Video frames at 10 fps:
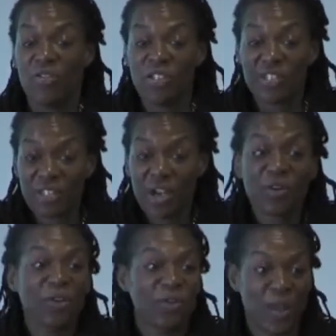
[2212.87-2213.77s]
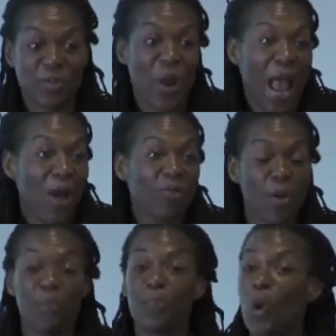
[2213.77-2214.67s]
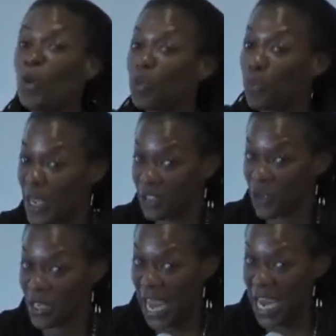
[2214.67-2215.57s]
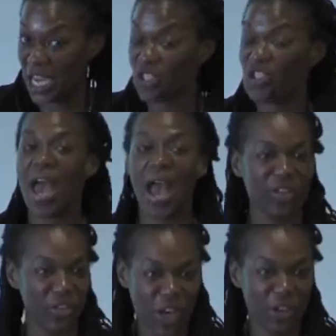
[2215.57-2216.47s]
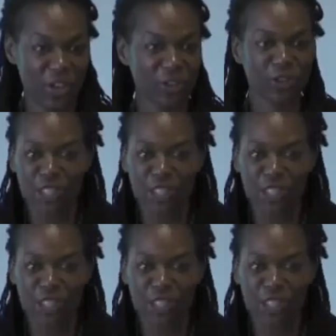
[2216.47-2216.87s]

the stereotypes are out there both based on age and gender.